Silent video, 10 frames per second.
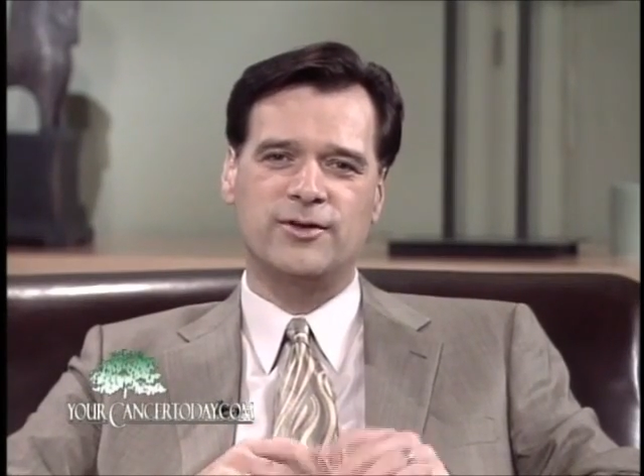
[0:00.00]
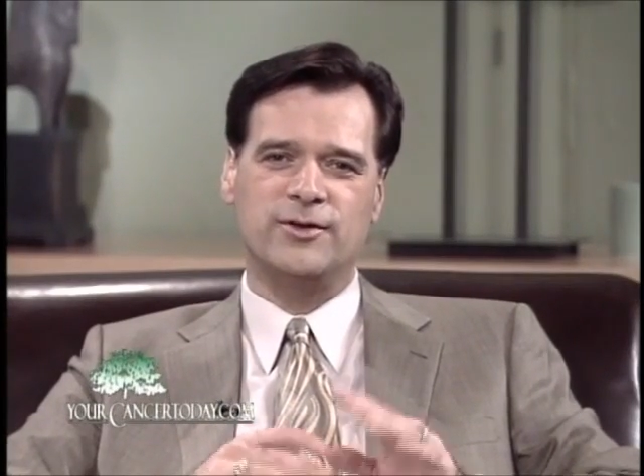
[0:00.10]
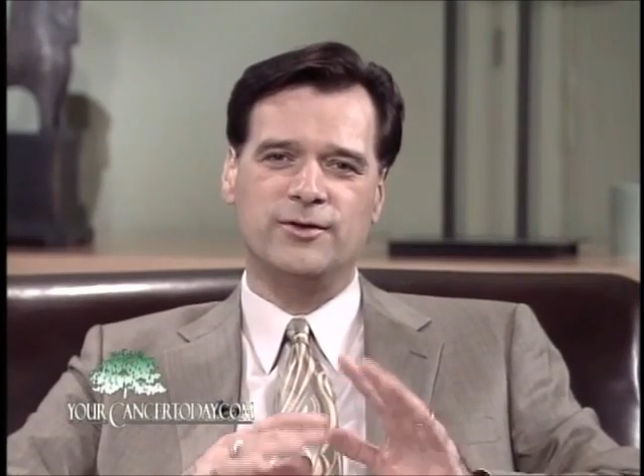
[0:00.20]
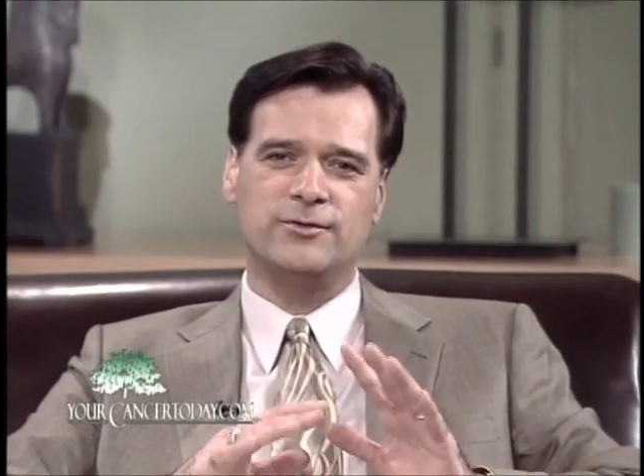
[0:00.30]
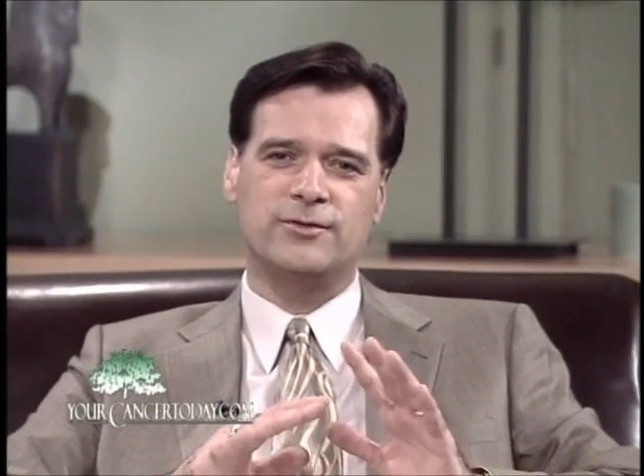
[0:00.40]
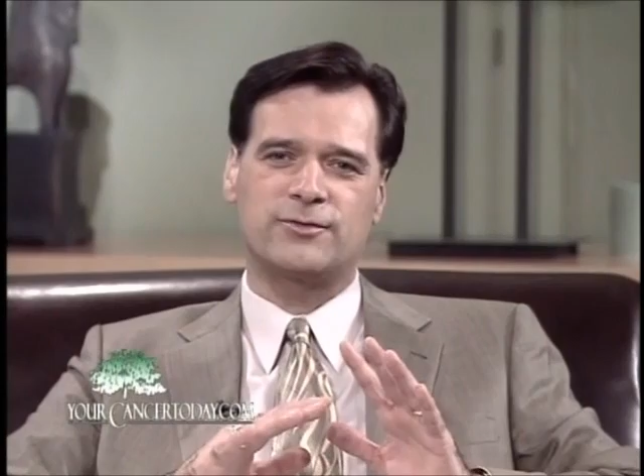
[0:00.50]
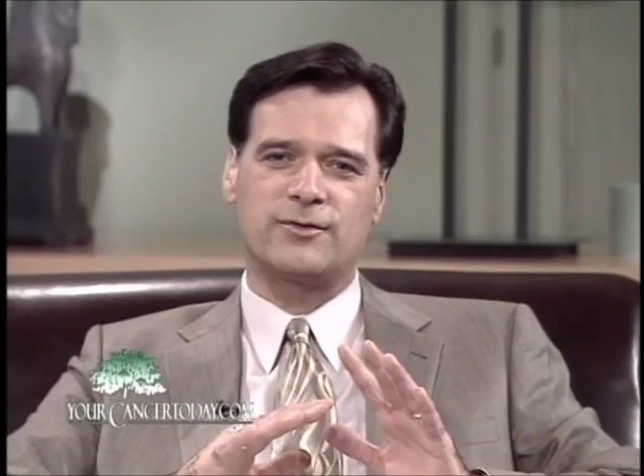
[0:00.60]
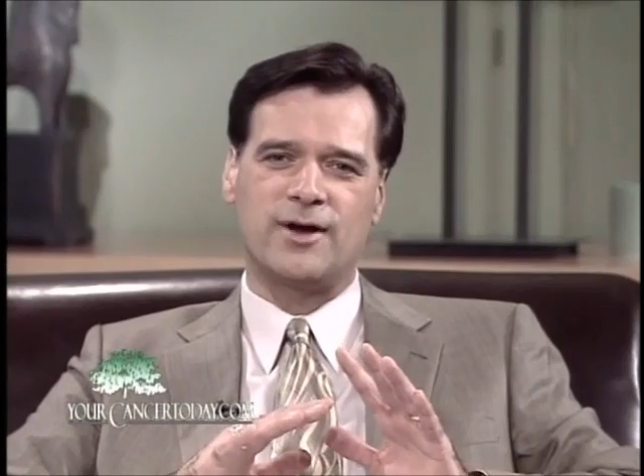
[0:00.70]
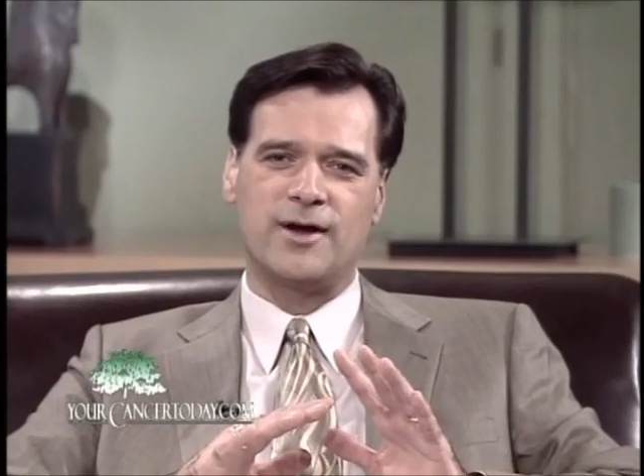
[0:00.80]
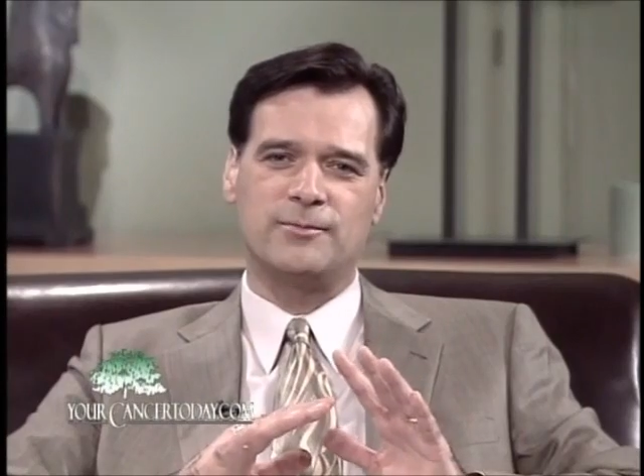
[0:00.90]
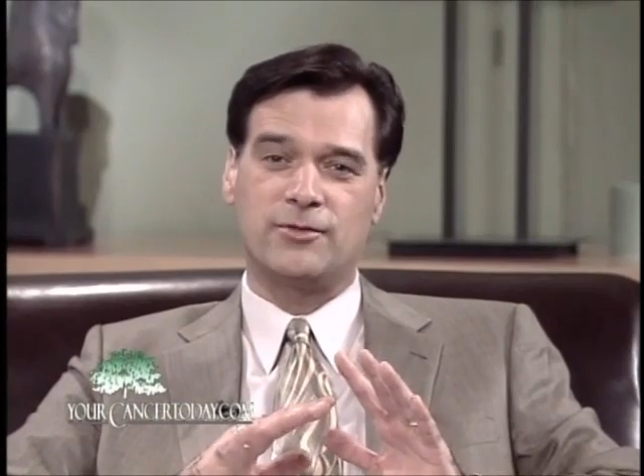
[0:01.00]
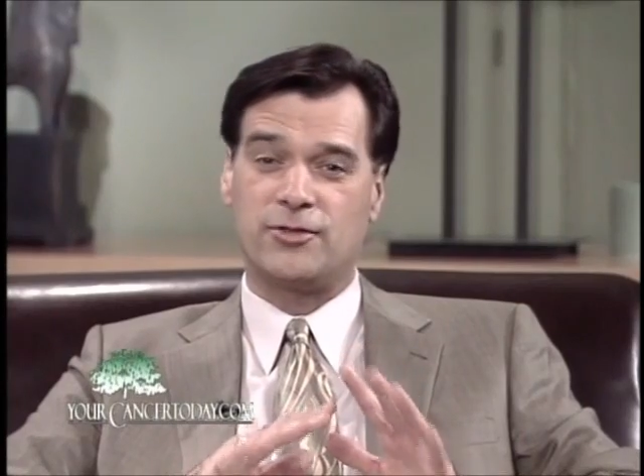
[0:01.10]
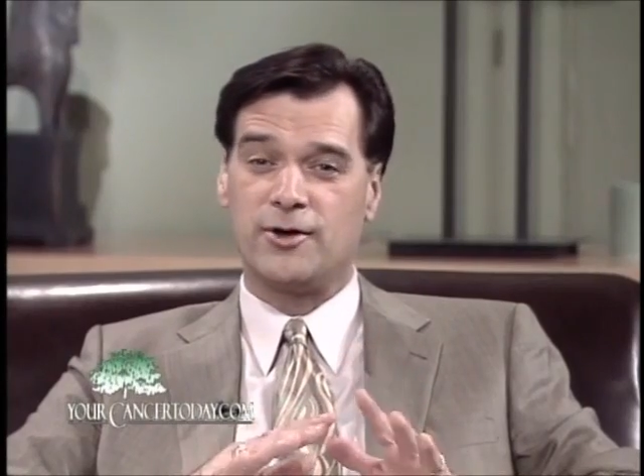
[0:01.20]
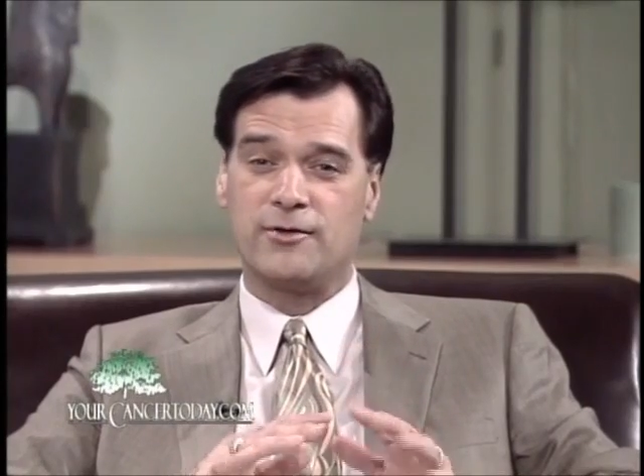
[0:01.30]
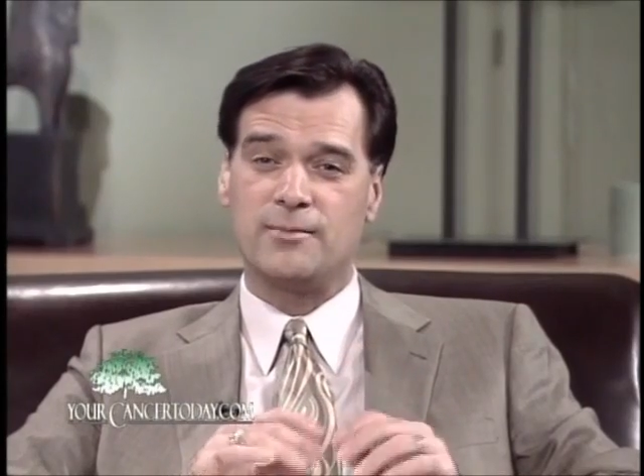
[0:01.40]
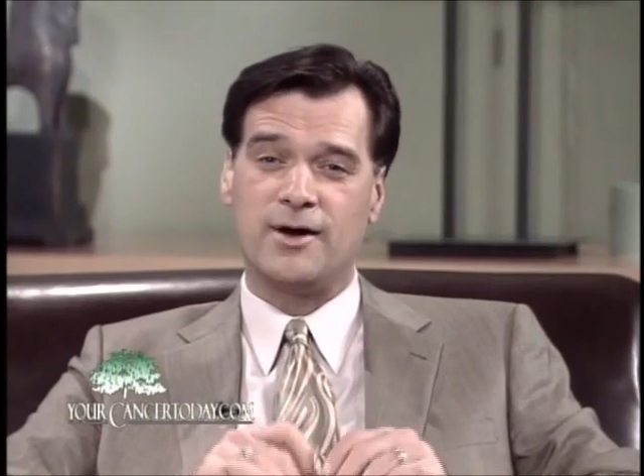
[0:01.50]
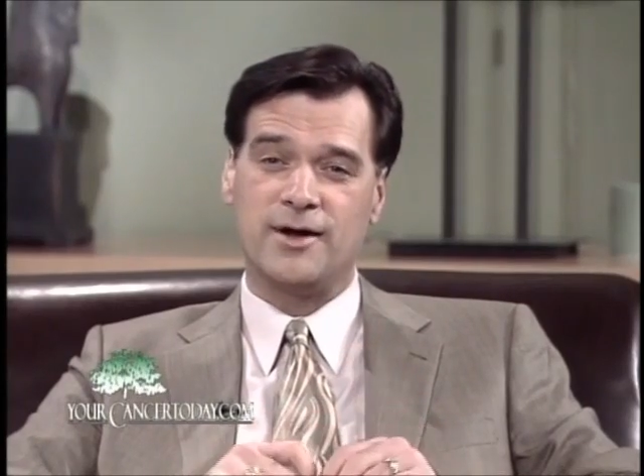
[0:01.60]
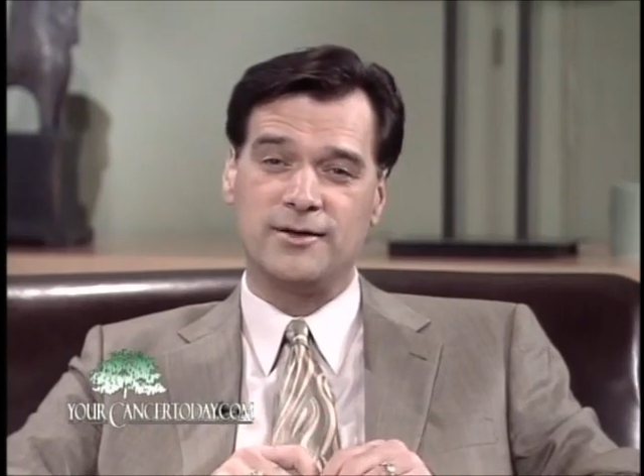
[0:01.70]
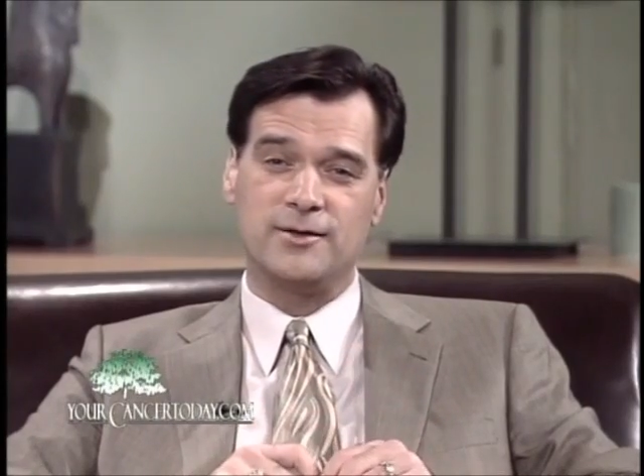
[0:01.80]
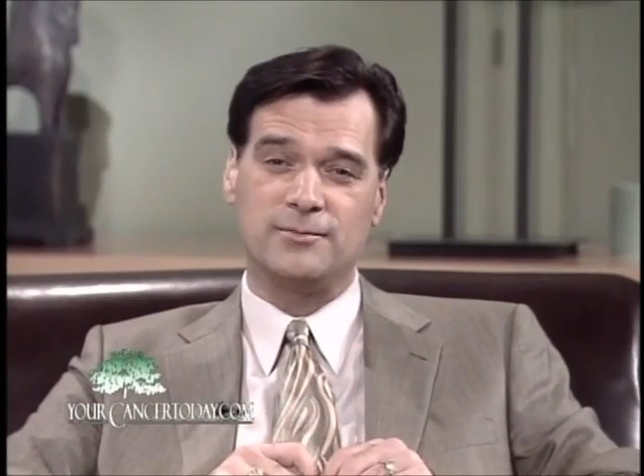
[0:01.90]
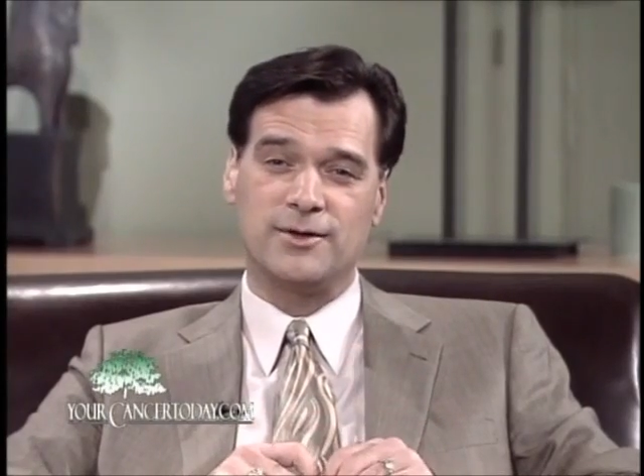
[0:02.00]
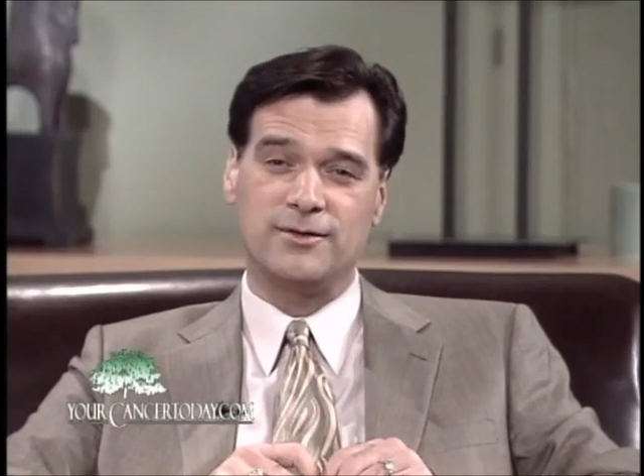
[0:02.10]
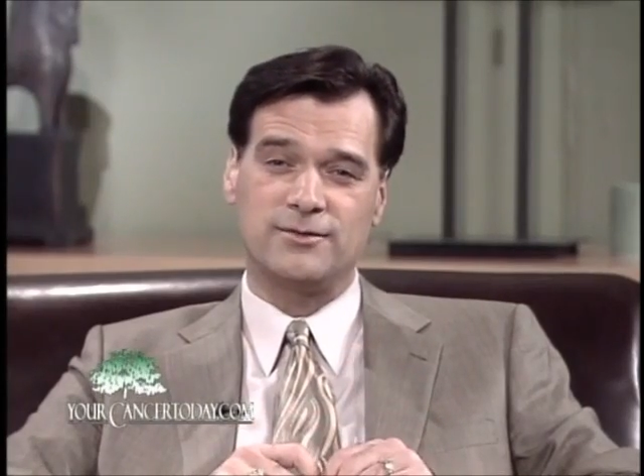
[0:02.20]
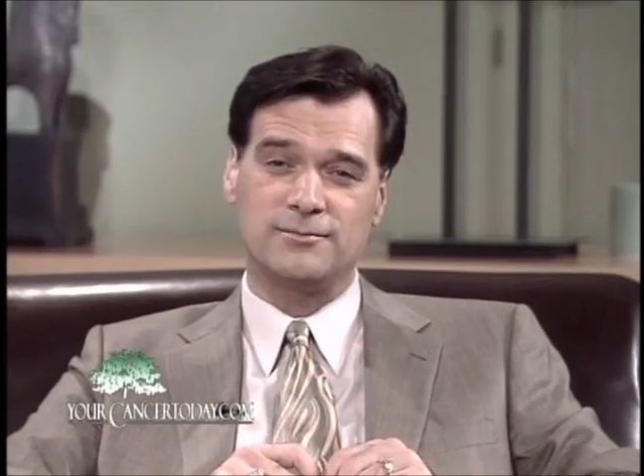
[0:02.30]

Can you describe the theory behind them, please?